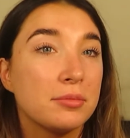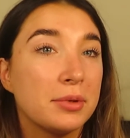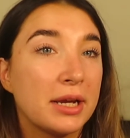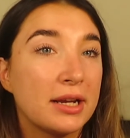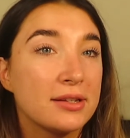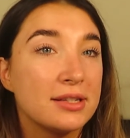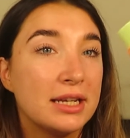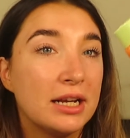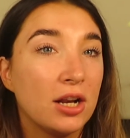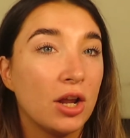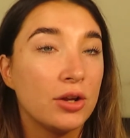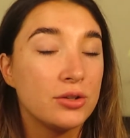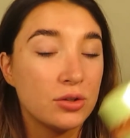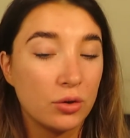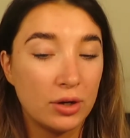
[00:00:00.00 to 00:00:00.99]
Pixie
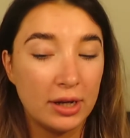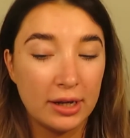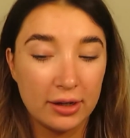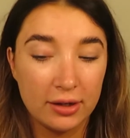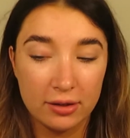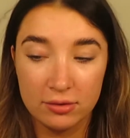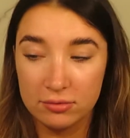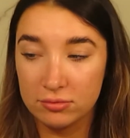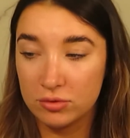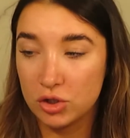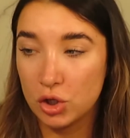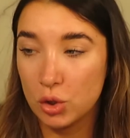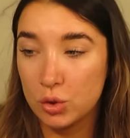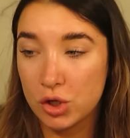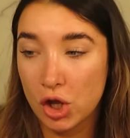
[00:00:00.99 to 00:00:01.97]
Glow Tonic
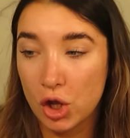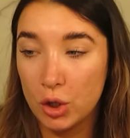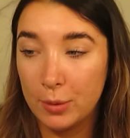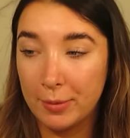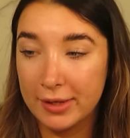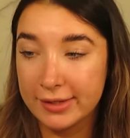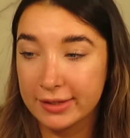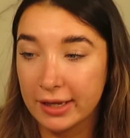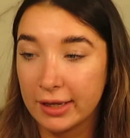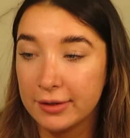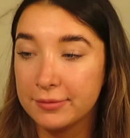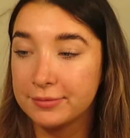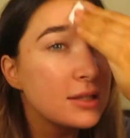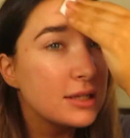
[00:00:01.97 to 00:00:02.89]
to tone my skin.